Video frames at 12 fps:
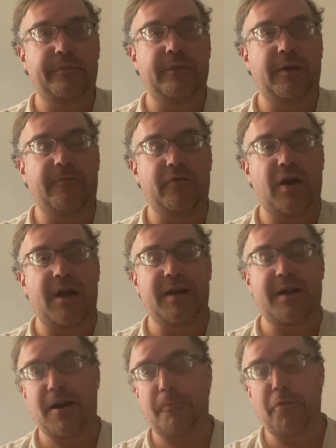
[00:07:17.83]
If not,
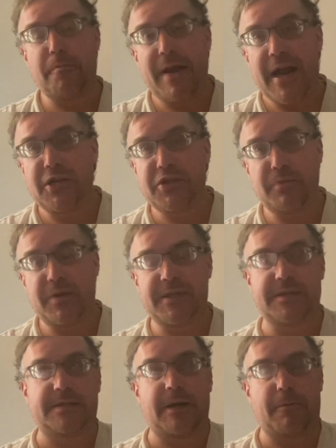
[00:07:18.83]
an upper management,
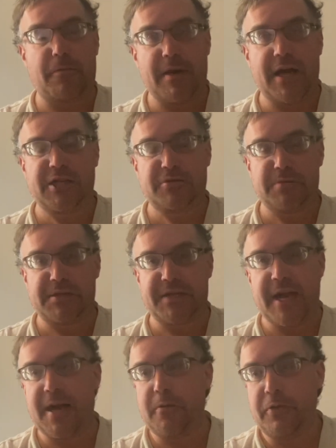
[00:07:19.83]
this is upper management's
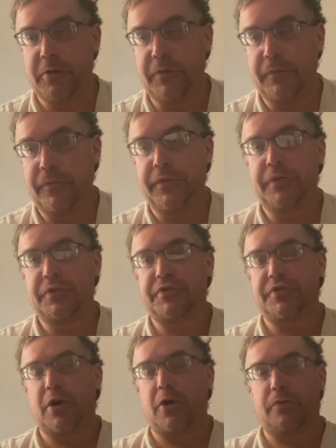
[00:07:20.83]
game.
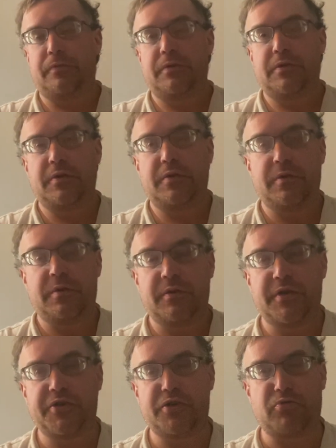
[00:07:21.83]
So
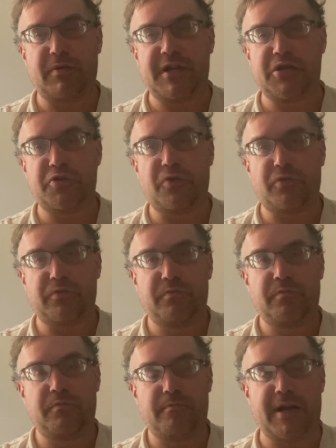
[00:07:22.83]
this is regional
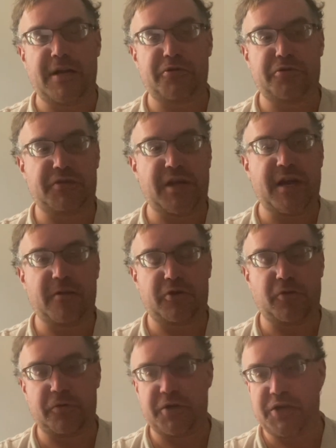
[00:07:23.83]
manager's game,
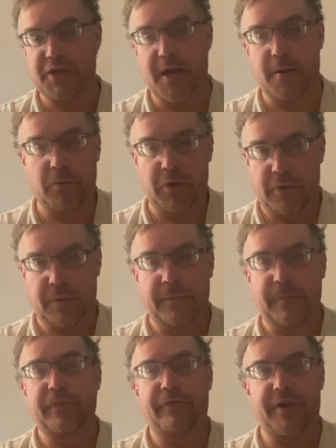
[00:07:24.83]
Tony's game.
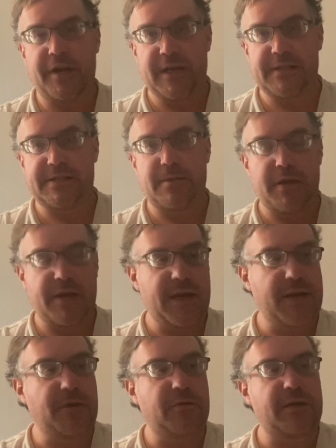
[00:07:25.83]
And get somebody
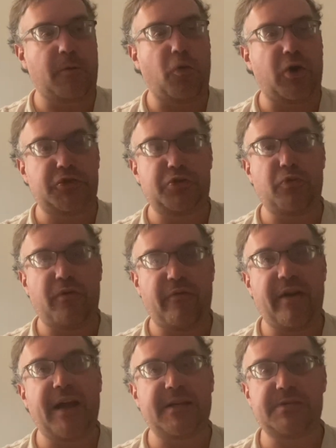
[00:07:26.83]
that, that wants to
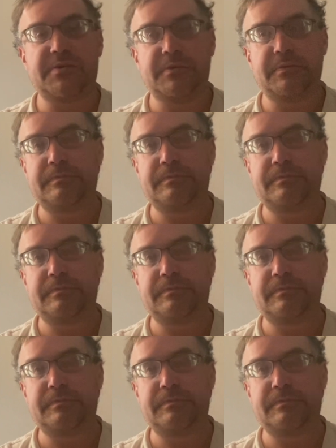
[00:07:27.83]
advance.